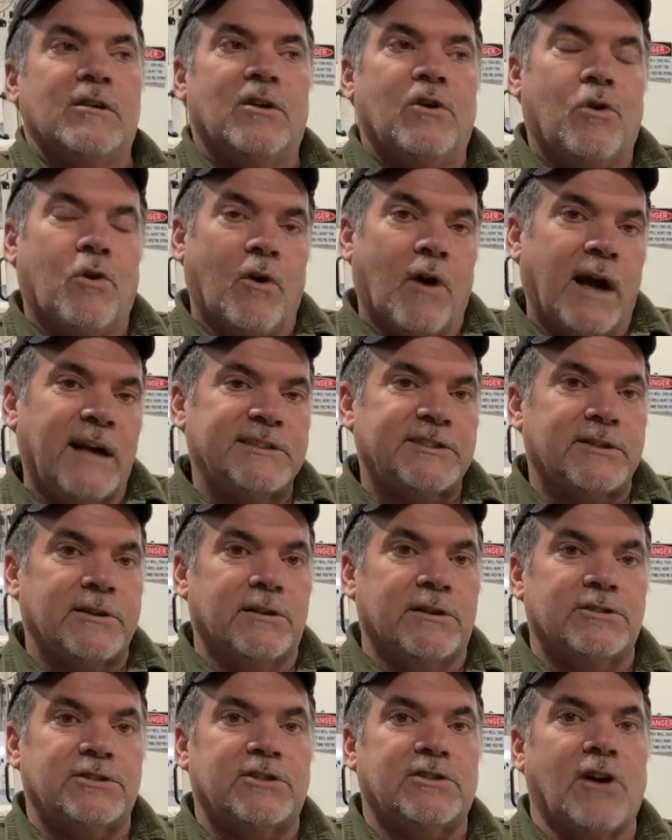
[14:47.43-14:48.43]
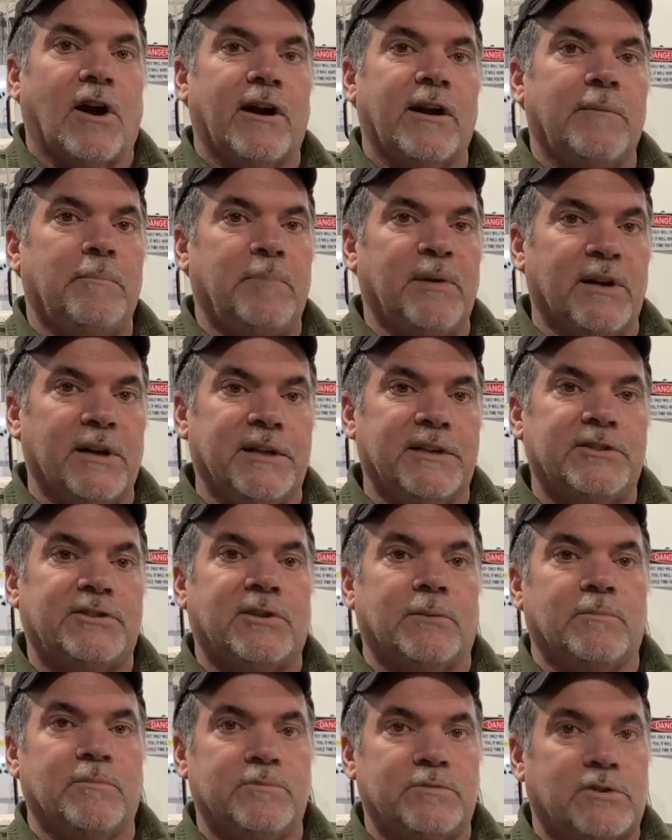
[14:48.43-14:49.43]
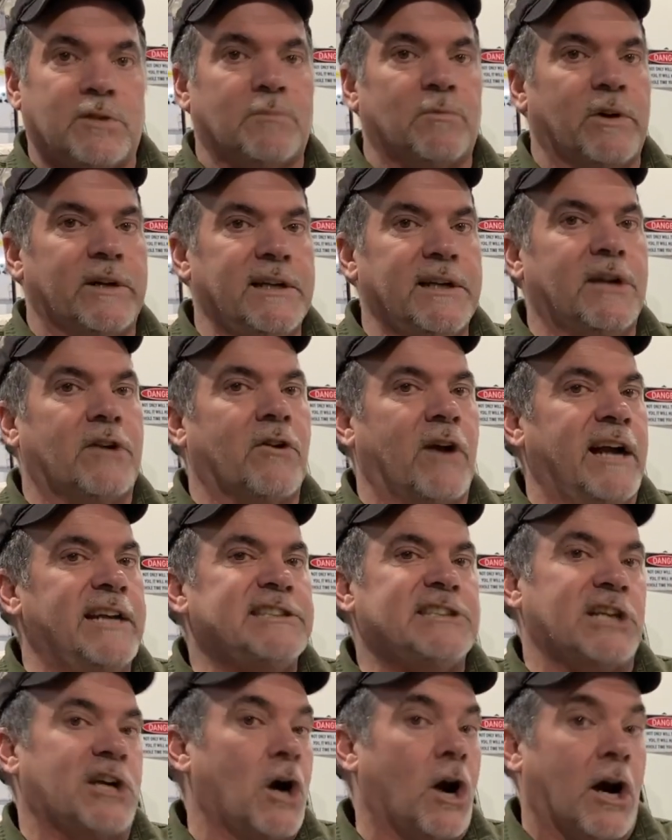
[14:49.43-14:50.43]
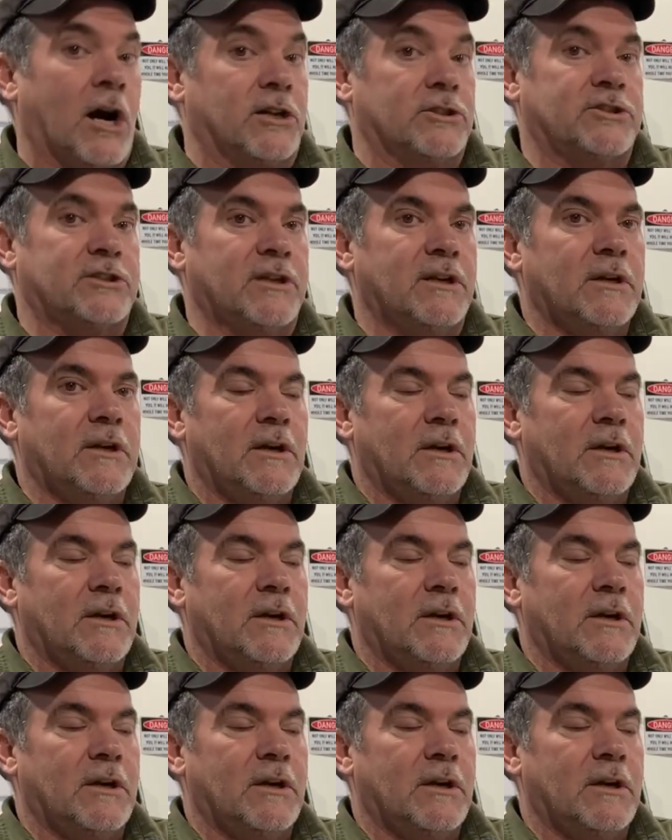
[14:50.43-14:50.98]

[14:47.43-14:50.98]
Chrysler started building some really crazy cars.